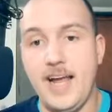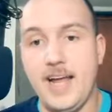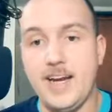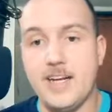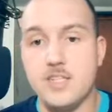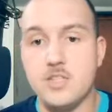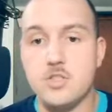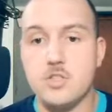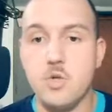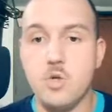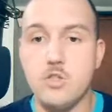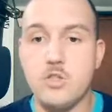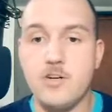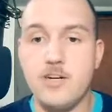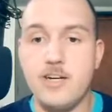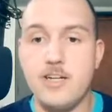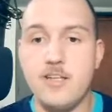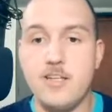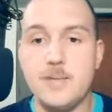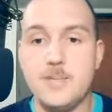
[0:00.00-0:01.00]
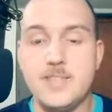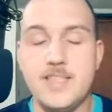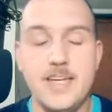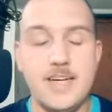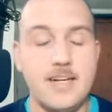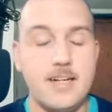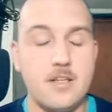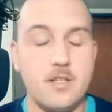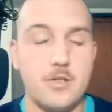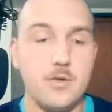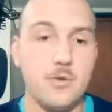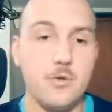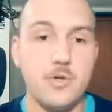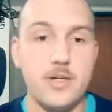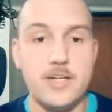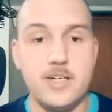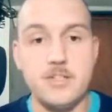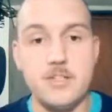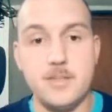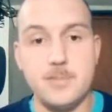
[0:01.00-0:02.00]
a Solar Eclipse and a
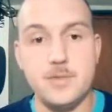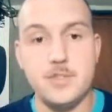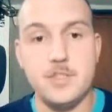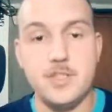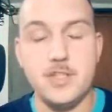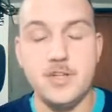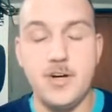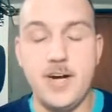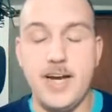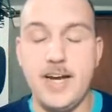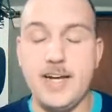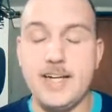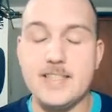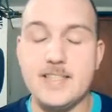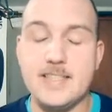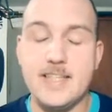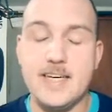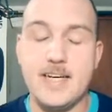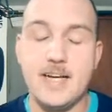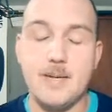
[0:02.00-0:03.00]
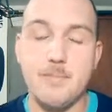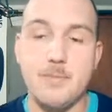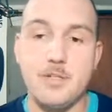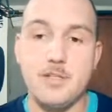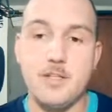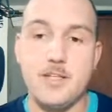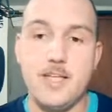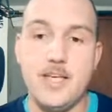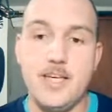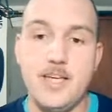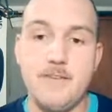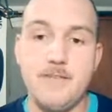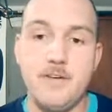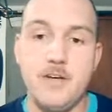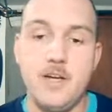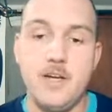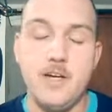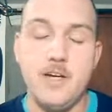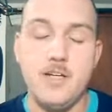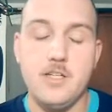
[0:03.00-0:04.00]
Lunar Eclipse to your hand, and I believe
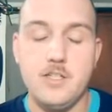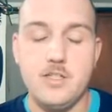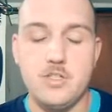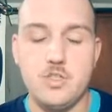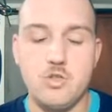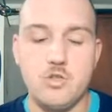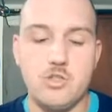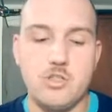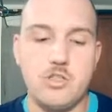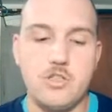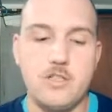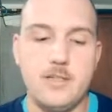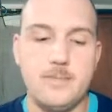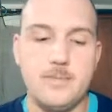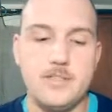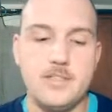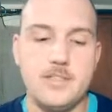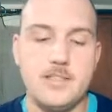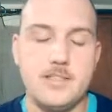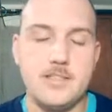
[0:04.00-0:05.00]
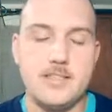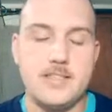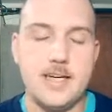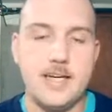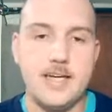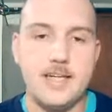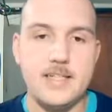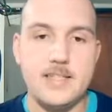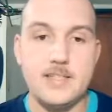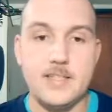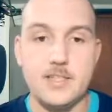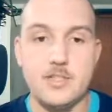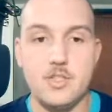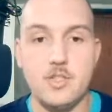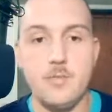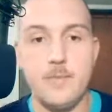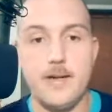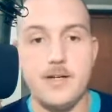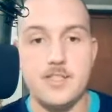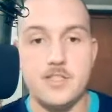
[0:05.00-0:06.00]
Solar Eclipse says a
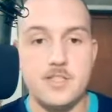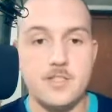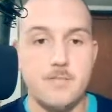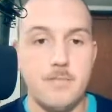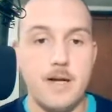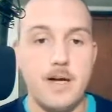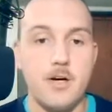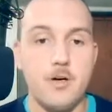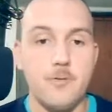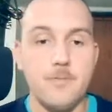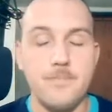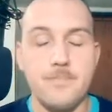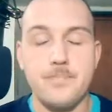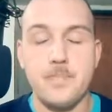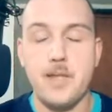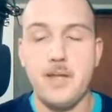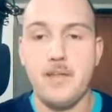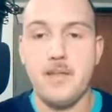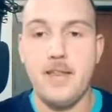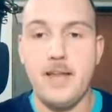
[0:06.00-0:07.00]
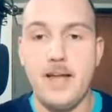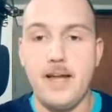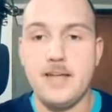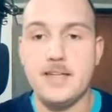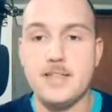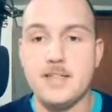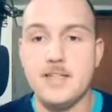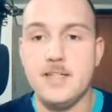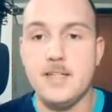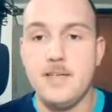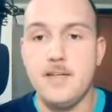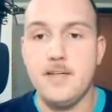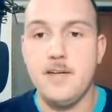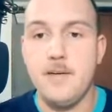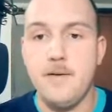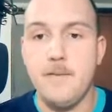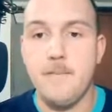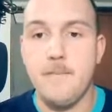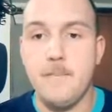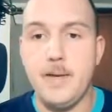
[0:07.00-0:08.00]
2-mana spell that
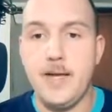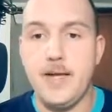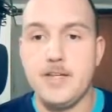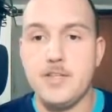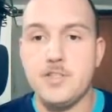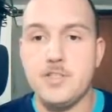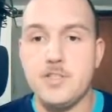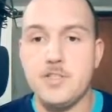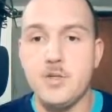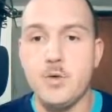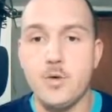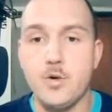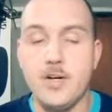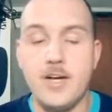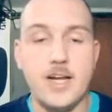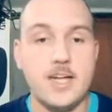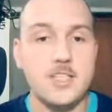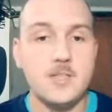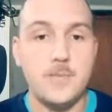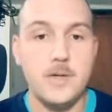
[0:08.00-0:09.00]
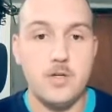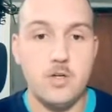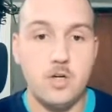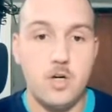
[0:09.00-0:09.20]
makes your next spell